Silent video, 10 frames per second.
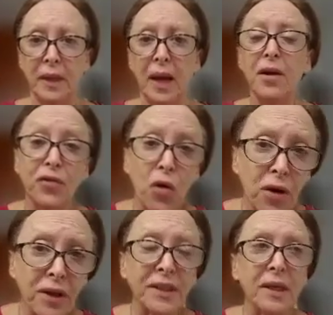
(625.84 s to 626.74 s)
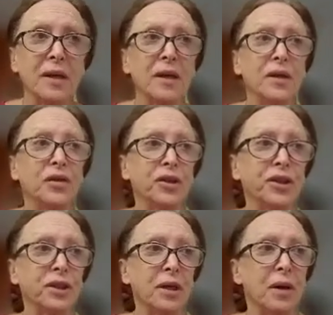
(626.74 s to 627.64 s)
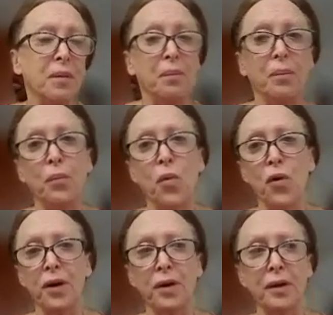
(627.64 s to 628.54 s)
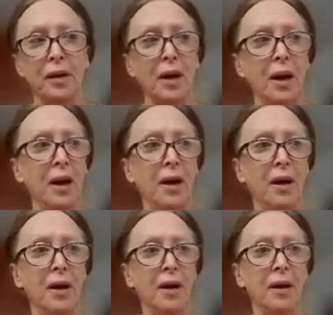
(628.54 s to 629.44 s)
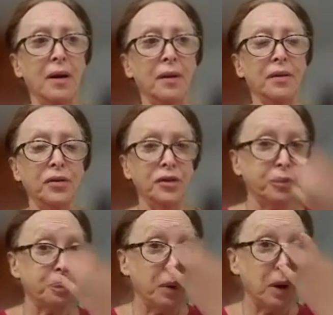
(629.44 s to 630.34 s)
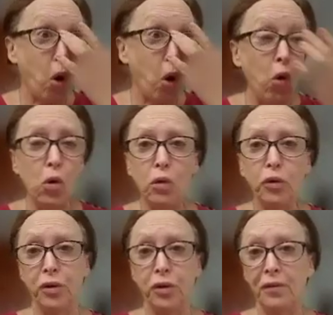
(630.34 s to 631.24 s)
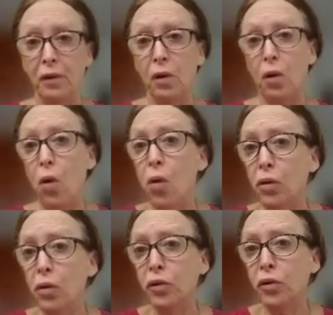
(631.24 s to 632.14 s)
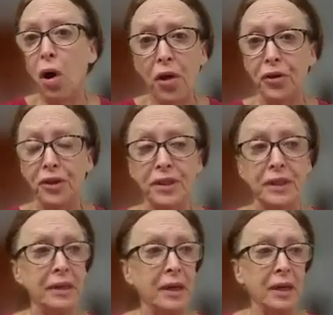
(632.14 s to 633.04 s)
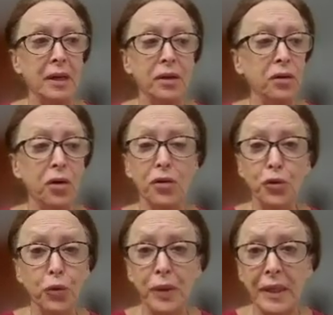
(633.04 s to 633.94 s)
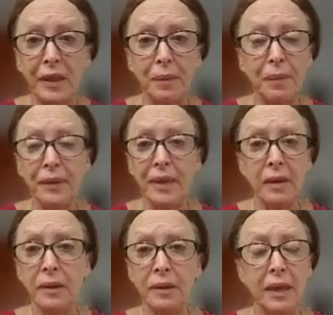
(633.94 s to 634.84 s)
And of course, there's more, there's old, old authors that, you read them and they